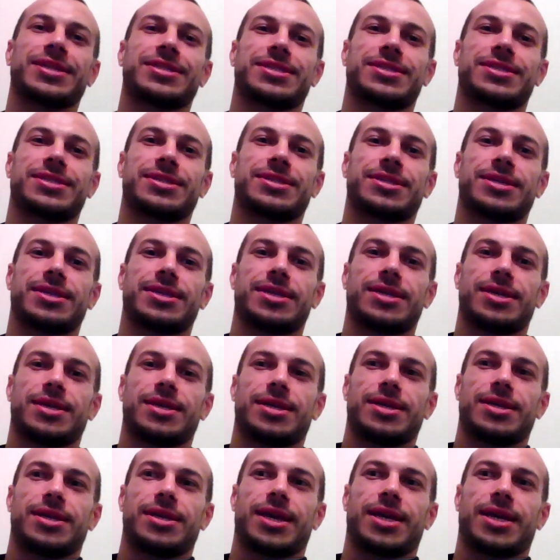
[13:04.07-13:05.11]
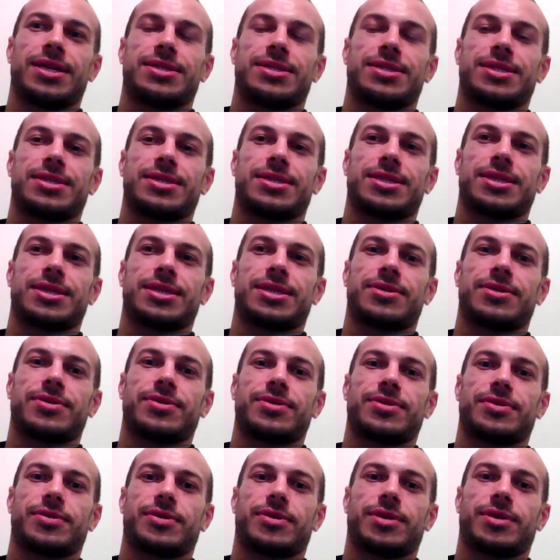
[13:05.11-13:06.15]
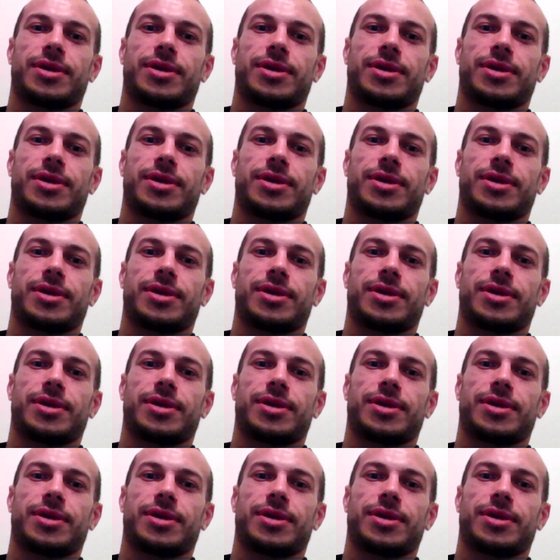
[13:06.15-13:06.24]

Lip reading: get to ADCC.